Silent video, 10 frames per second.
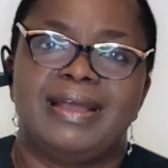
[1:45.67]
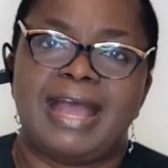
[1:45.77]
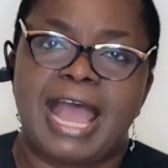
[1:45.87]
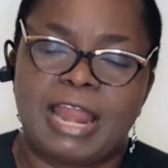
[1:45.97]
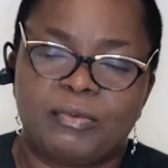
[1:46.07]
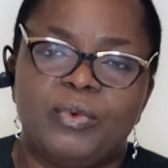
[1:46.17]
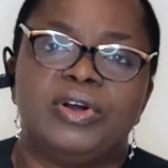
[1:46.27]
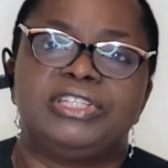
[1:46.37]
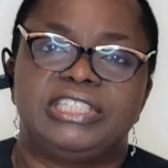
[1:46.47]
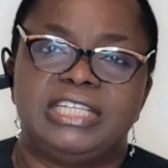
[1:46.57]
Hand
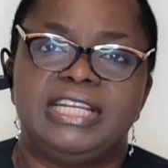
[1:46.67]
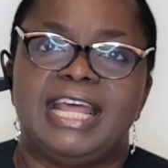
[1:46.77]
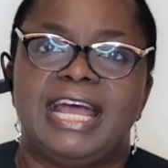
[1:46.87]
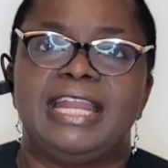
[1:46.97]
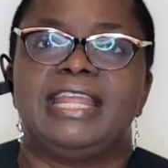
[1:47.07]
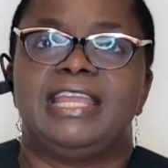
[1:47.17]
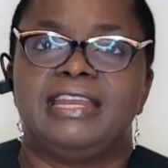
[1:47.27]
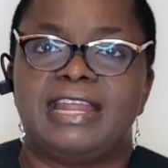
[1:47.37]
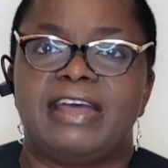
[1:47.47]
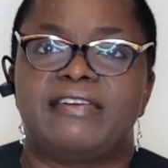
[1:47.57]
washing and
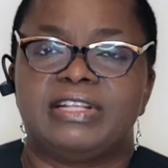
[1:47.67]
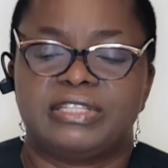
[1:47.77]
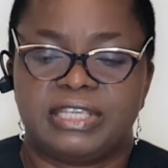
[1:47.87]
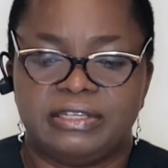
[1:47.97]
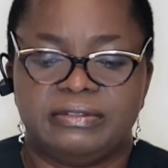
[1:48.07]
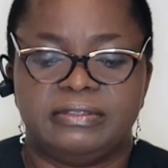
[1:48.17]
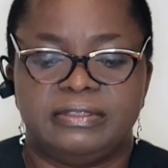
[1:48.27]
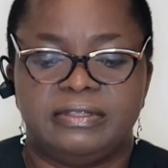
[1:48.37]
indirect skill.